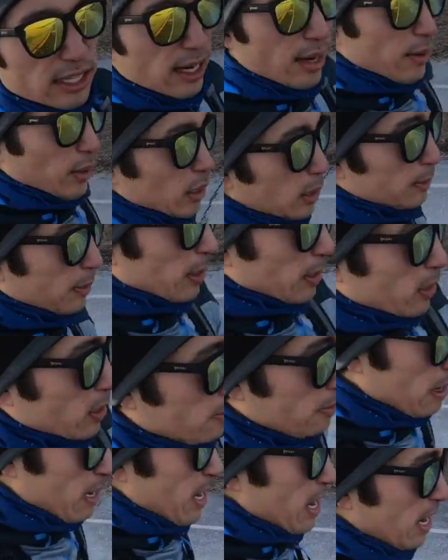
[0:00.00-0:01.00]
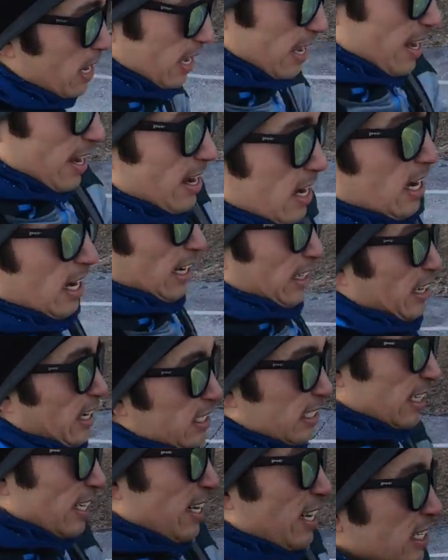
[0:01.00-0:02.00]
Today was supposed to be a
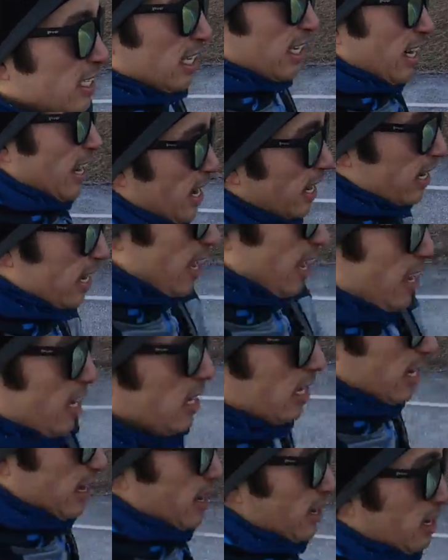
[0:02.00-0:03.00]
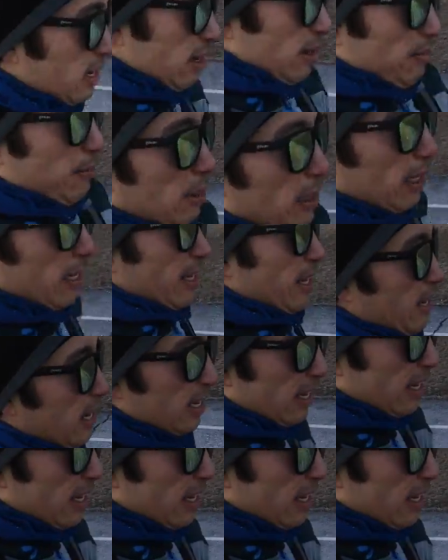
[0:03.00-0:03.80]
nice and easy day, but